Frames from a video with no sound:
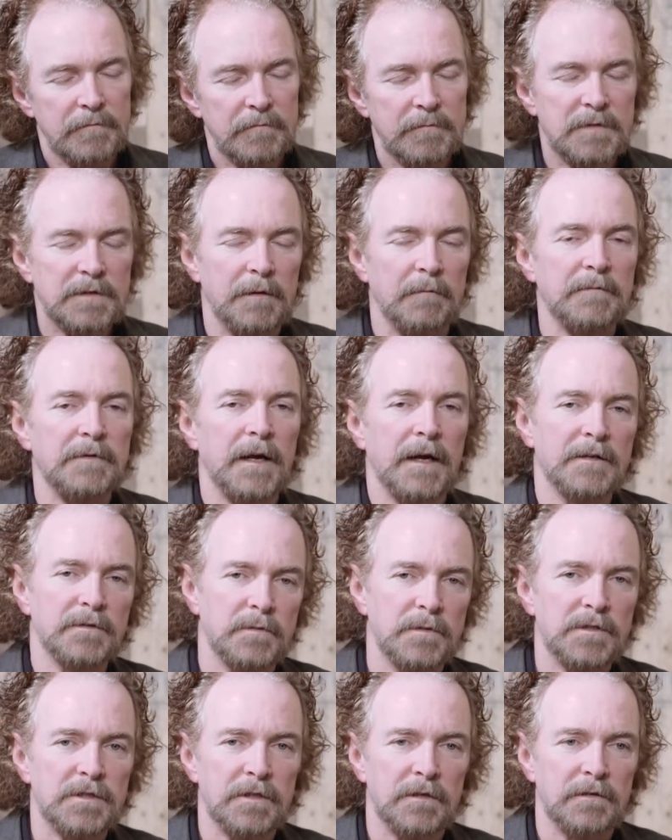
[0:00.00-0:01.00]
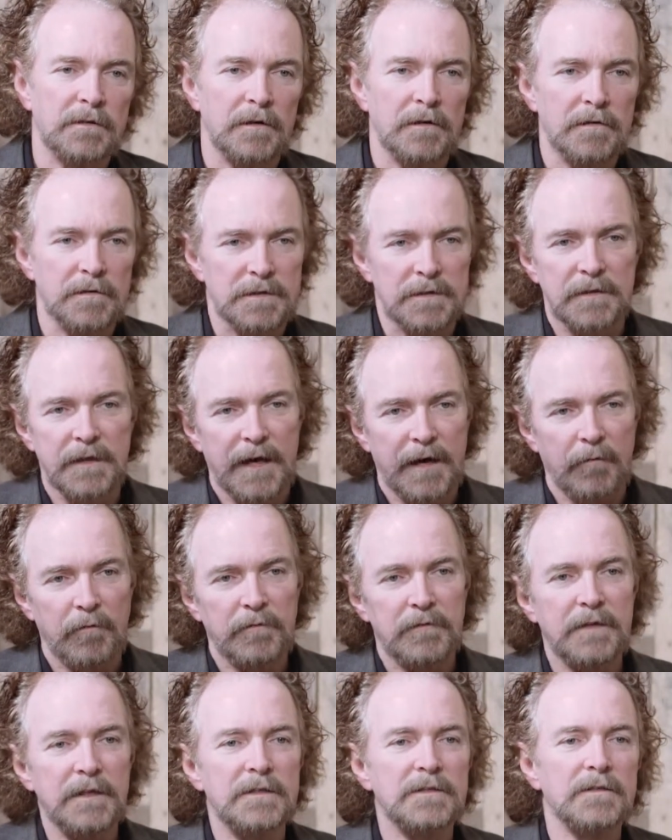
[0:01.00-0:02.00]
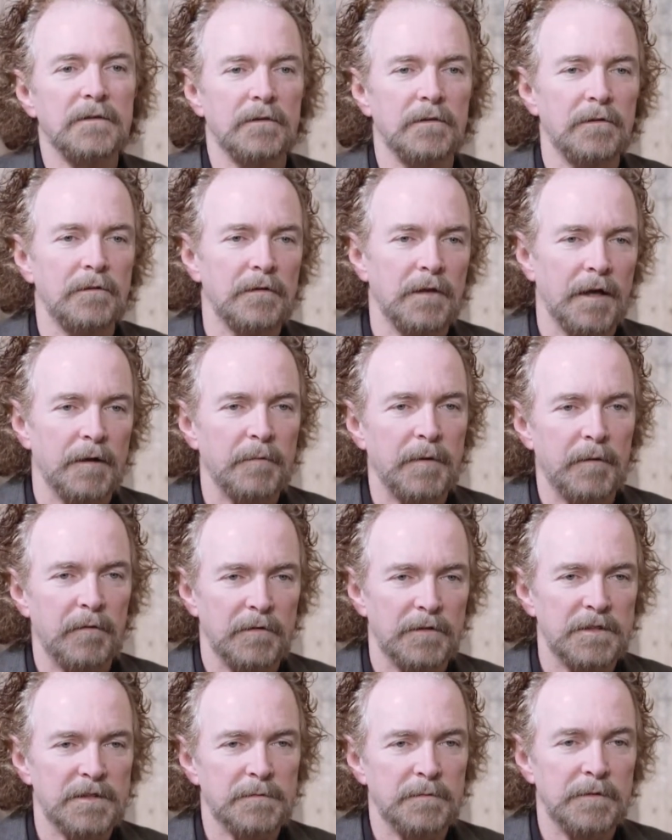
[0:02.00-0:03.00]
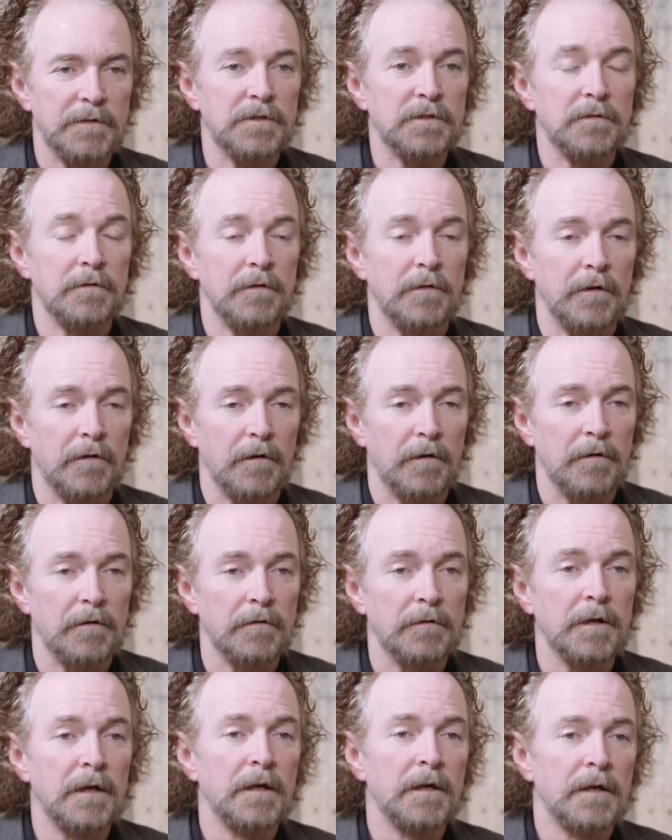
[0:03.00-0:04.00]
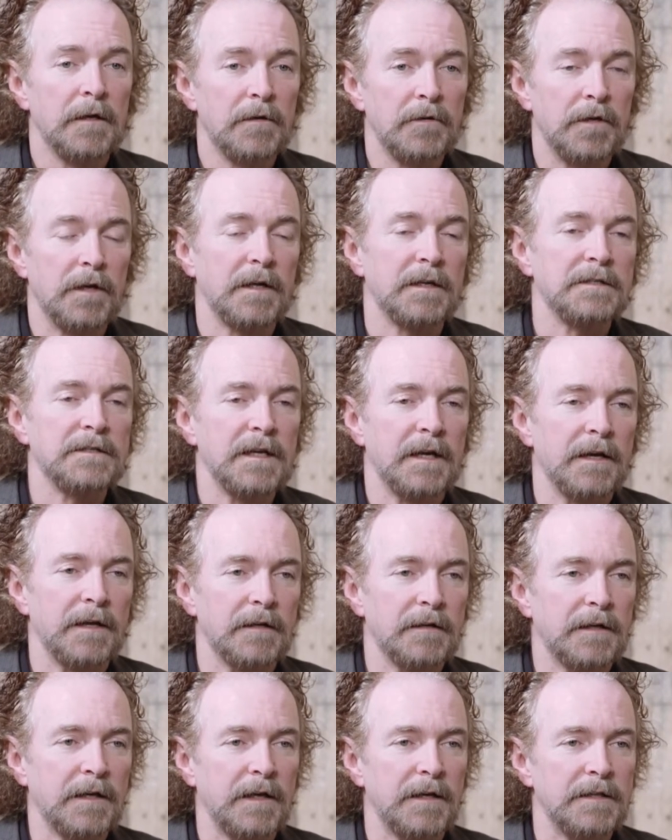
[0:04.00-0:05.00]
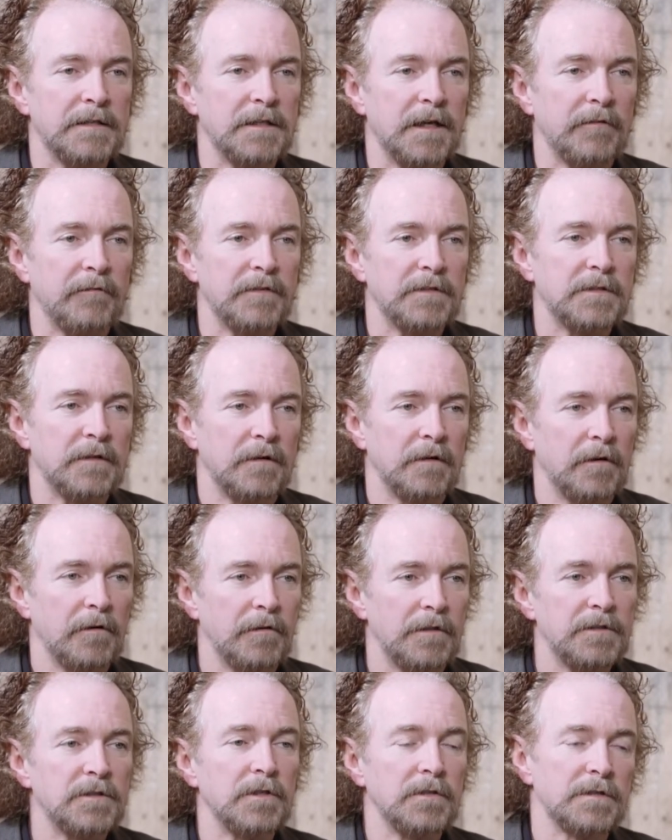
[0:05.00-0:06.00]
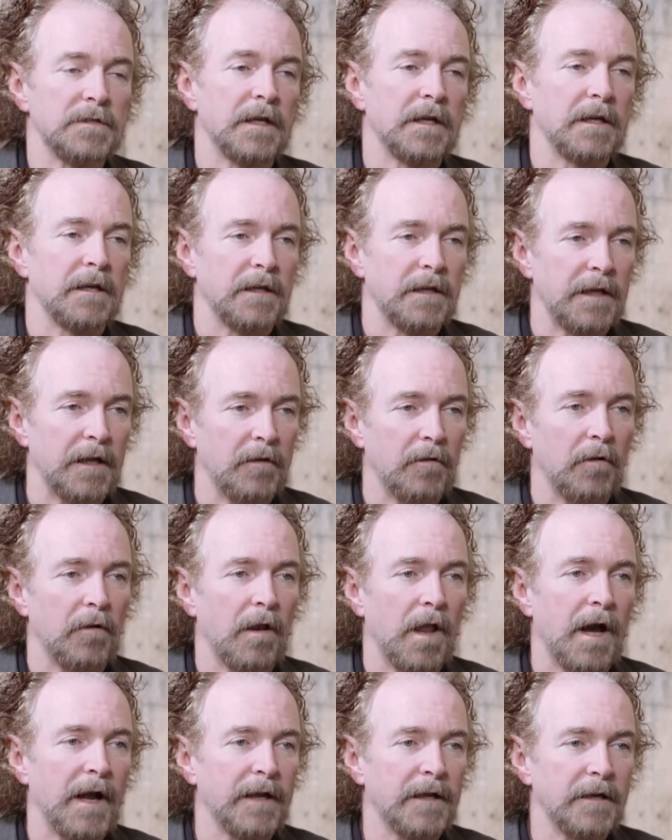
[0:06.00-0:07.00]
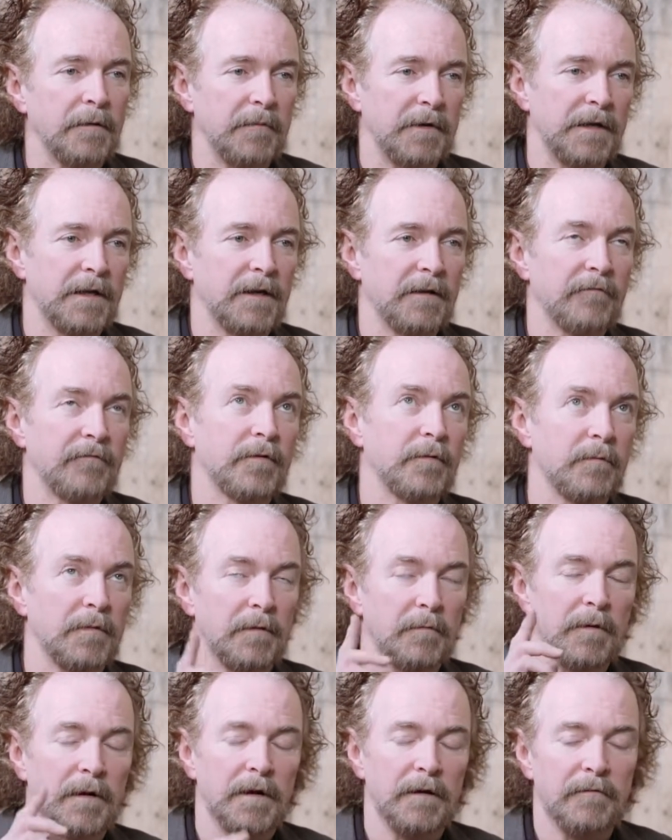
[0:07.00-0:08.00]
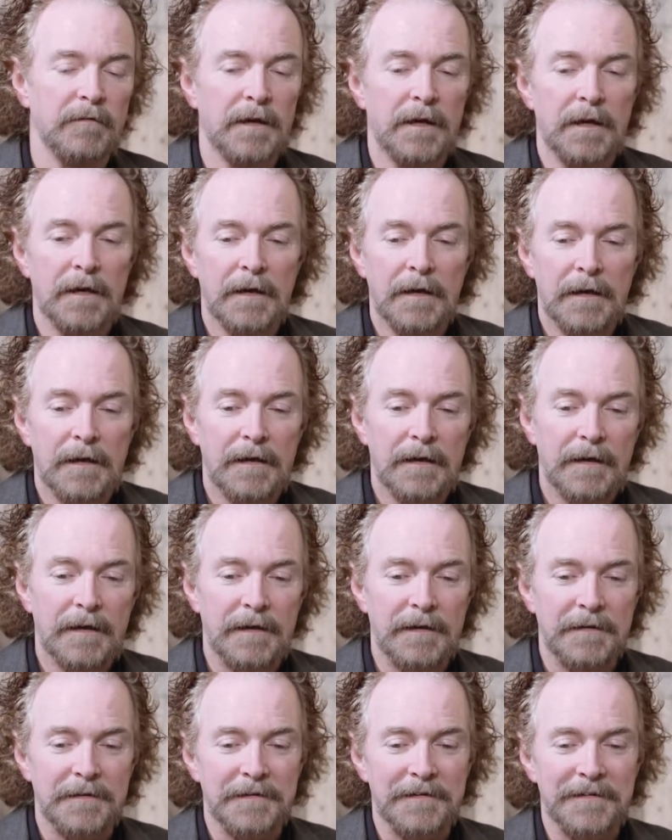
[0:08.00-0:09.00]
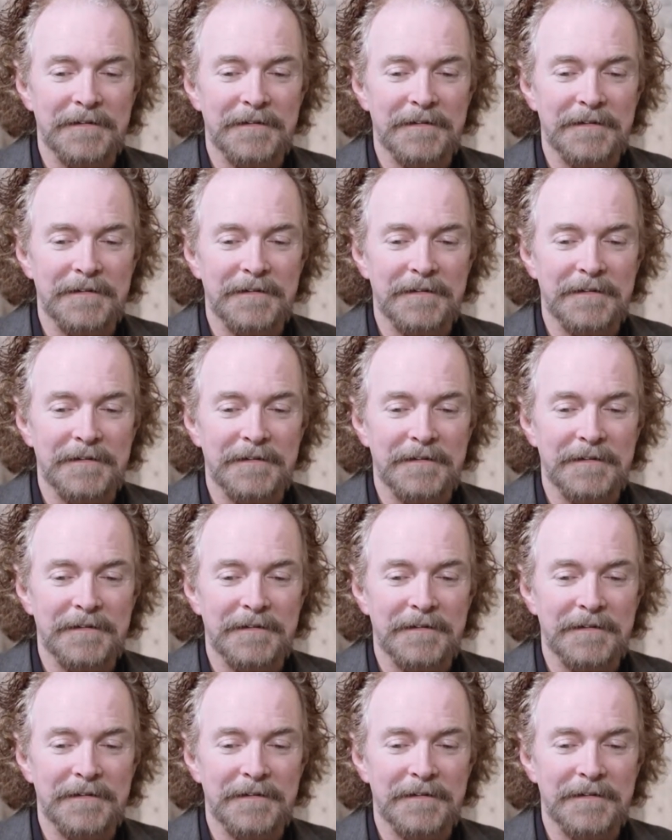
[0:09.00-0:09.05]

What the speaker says: Sometimes we shoot those, and now with digital, a lot of people have just been shooting their own. You can kind of tell if it's their own. There's usually a yellow light coming out from above, and